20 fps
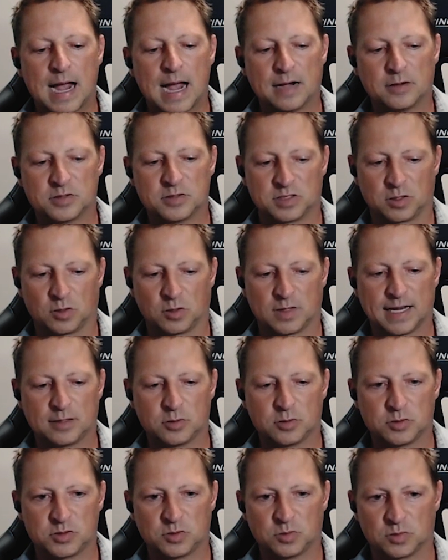I was looking at
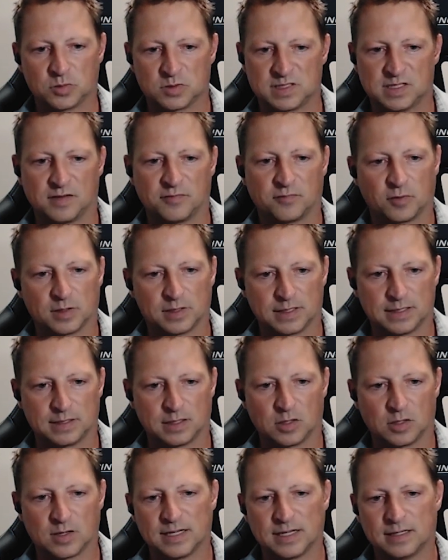those tools differently,
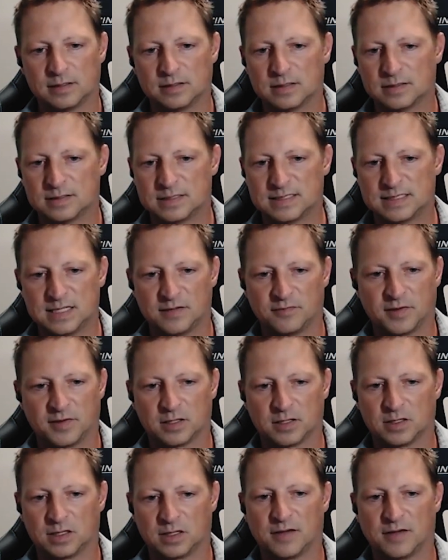looking to see if I
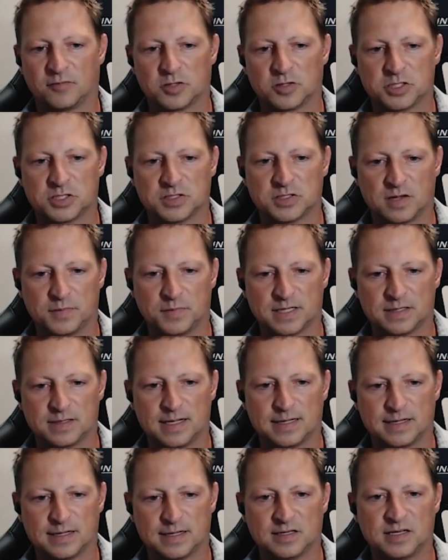could leverage them in a,
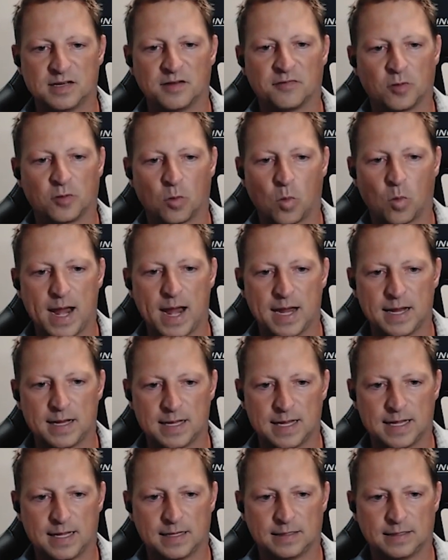in a different
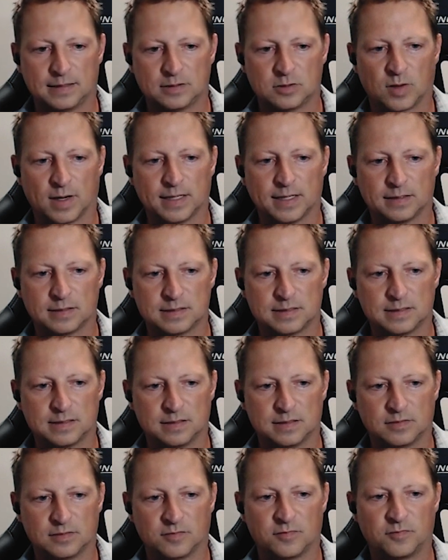way, and trying to
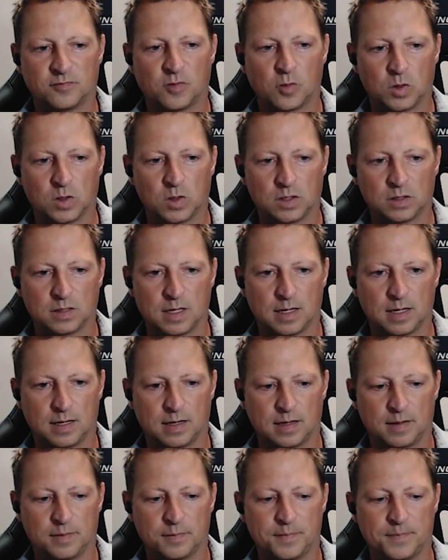see the full
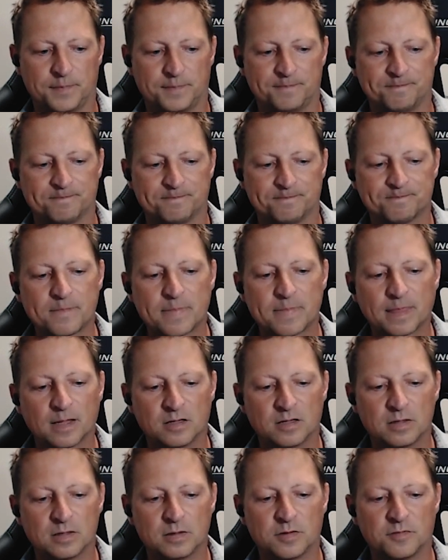um,
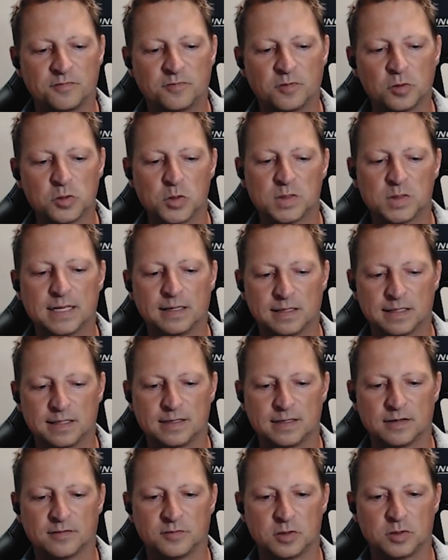the full
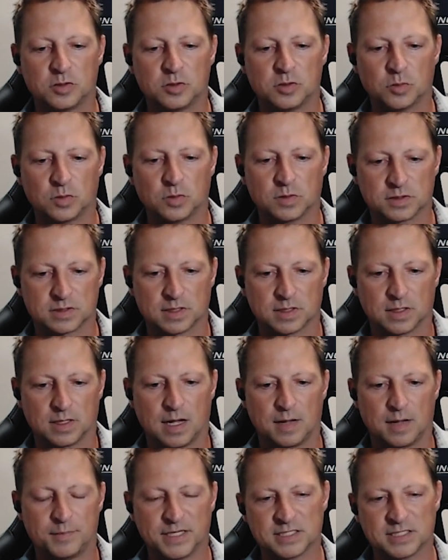utility of the tools
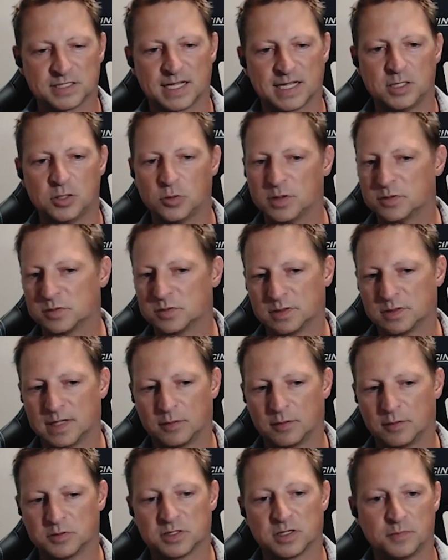uh, because I knew was,
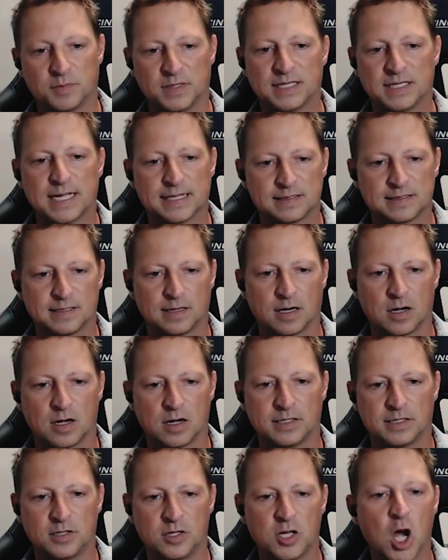I was going to be tested
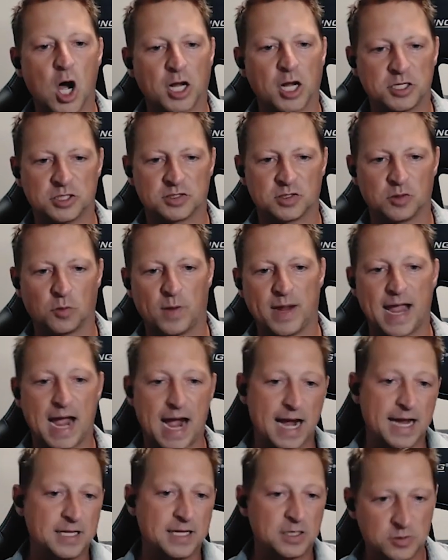on not just the way
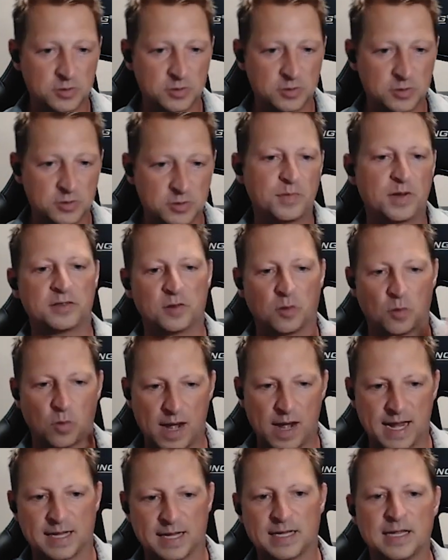I use them, but the
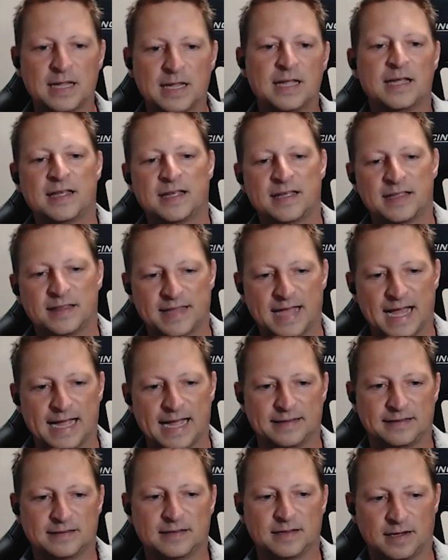way
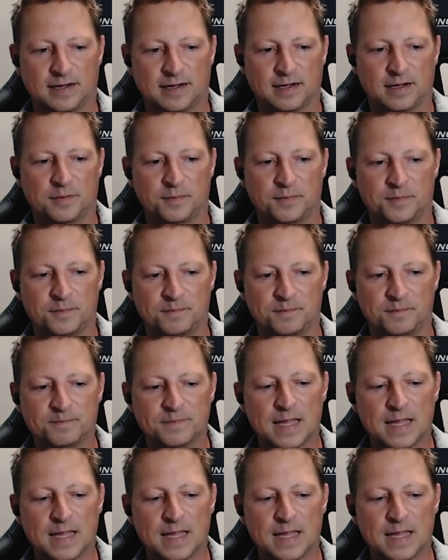that um,